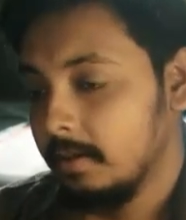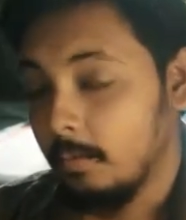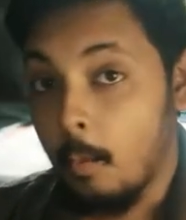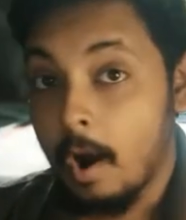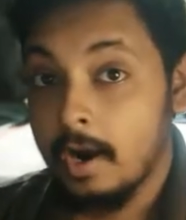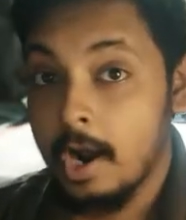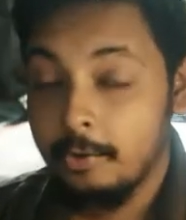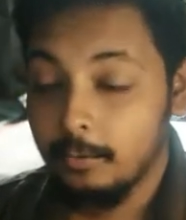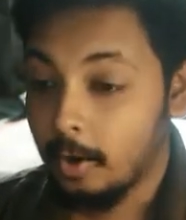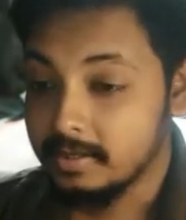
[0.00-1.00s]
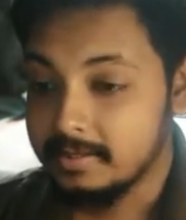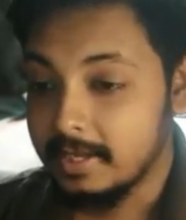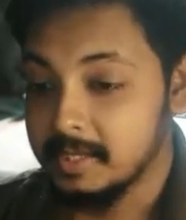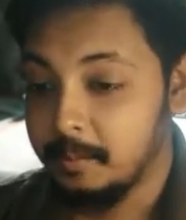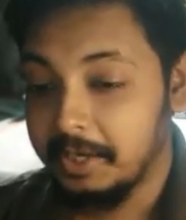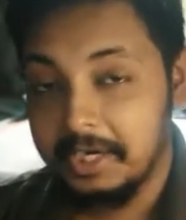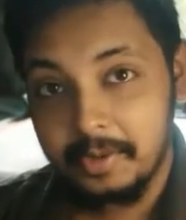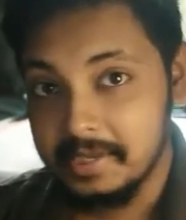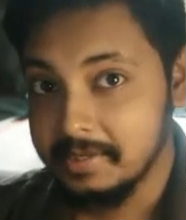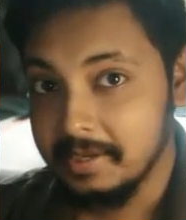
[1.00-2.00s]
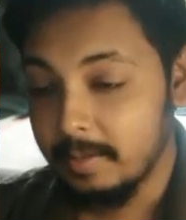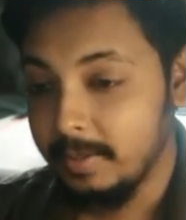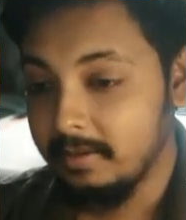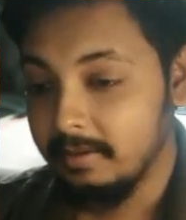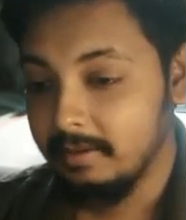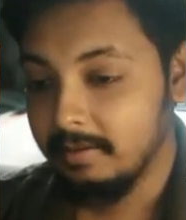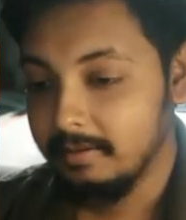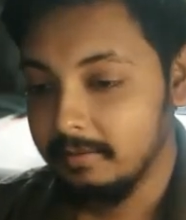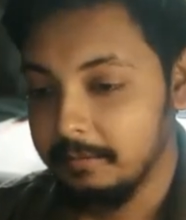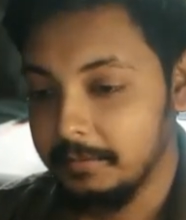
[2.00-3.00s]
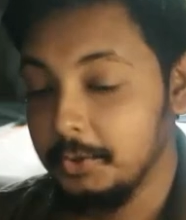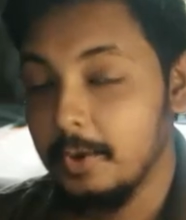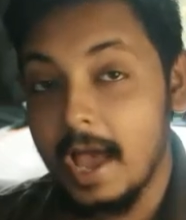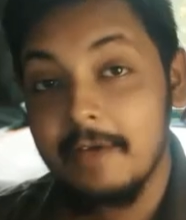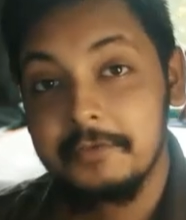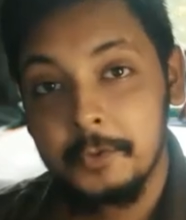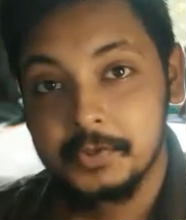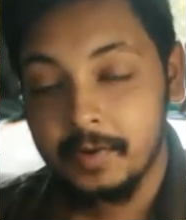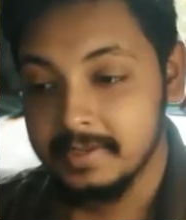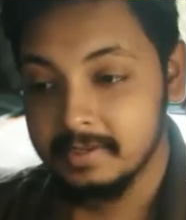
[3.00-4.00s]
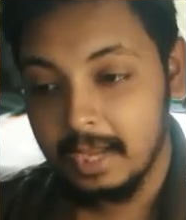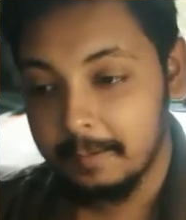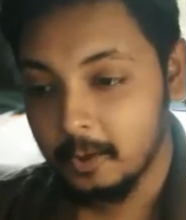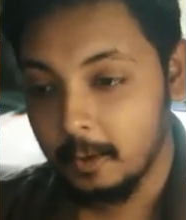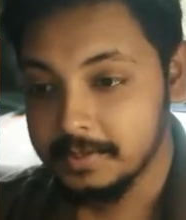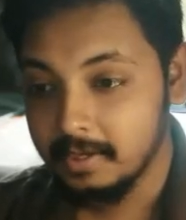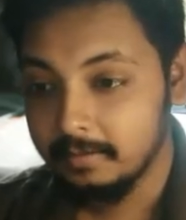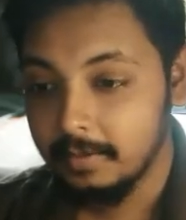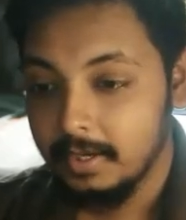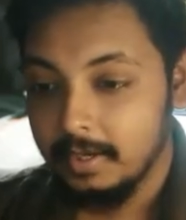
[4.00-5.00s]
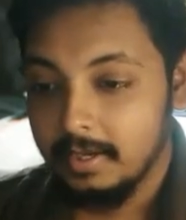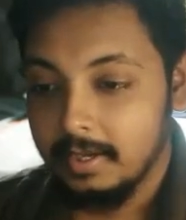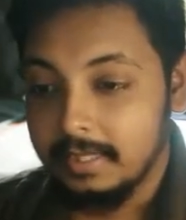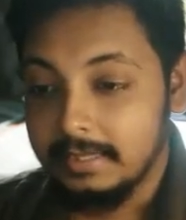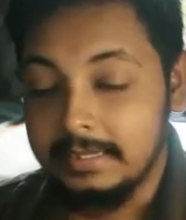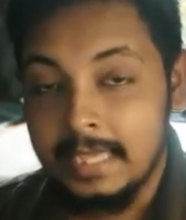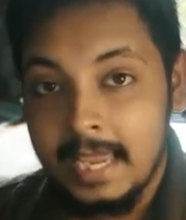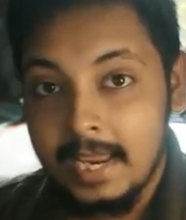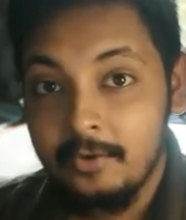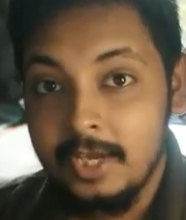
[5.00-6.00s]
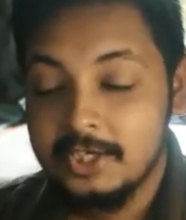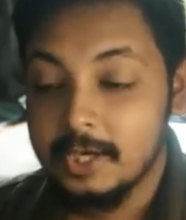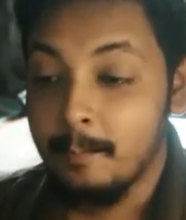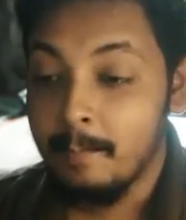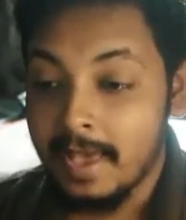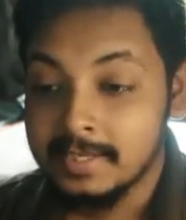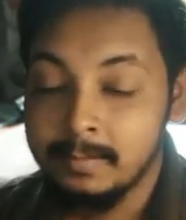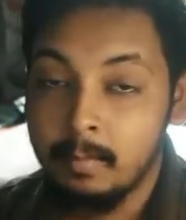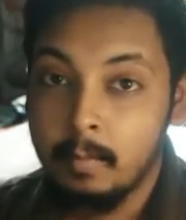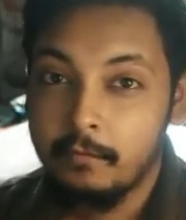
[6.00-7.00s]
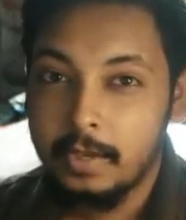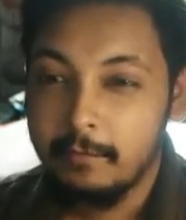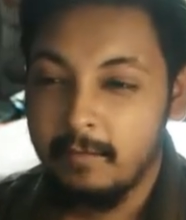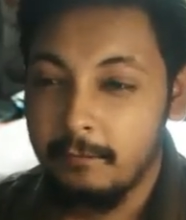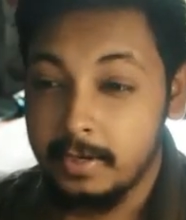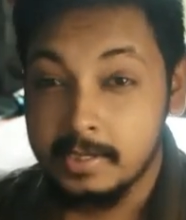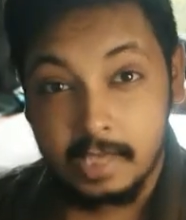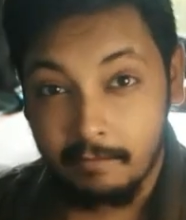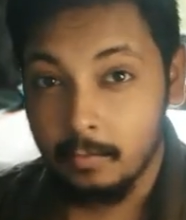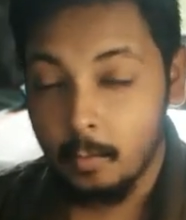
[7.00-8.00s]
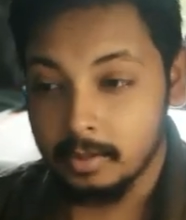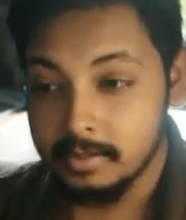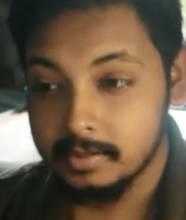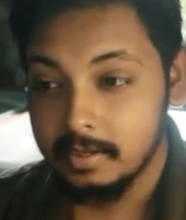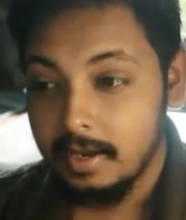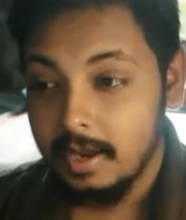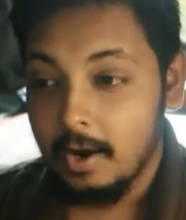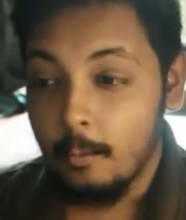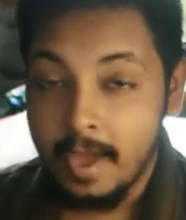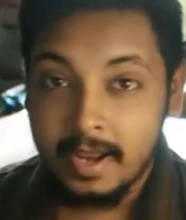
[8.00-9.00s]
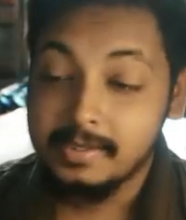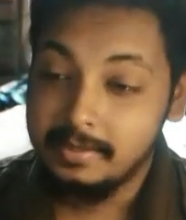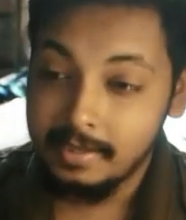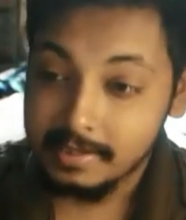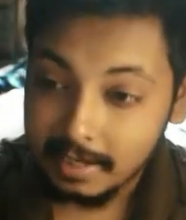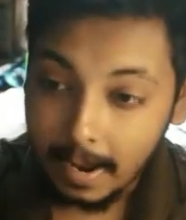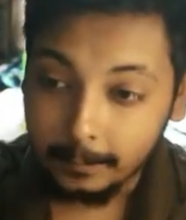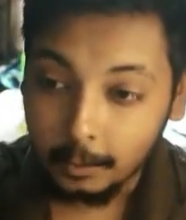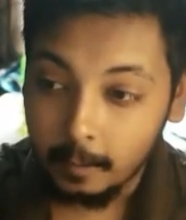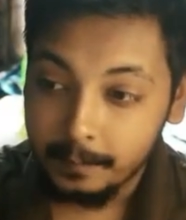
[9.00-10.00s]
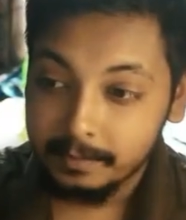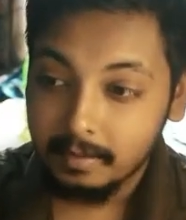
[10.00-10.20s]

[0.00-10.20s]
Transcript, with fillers: 100 watts that's pretty crazy i mean uh, you have used ryzen laptops and they reach a maximum of like 57 watts whereas this laptop